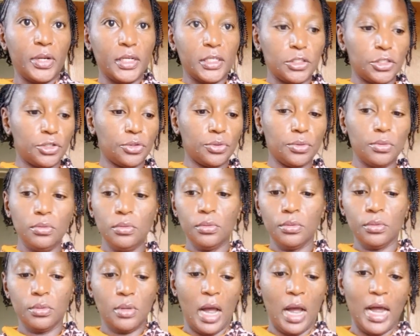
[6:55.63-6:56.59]
it too.
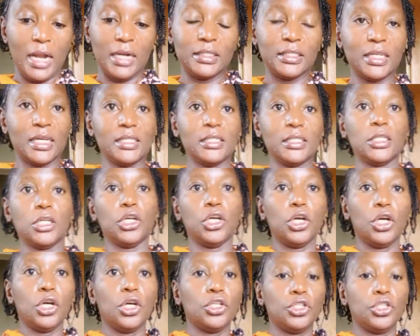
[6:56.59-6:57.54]
I'll just
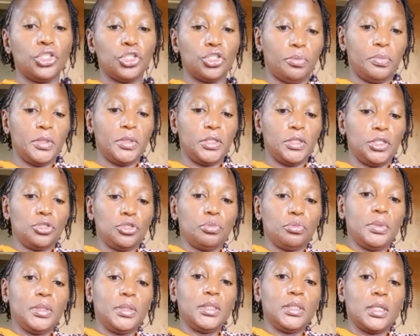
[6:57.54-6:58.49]
chop it into
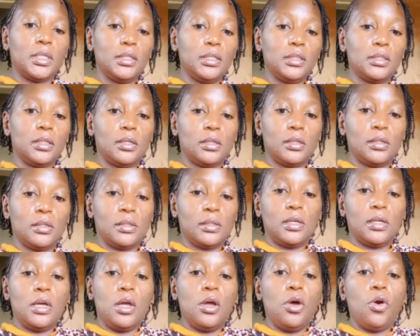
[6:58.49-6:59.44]
pieces.
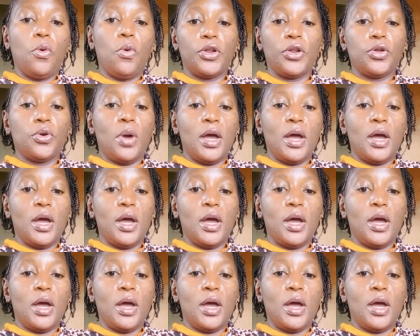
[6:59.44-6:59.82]
When you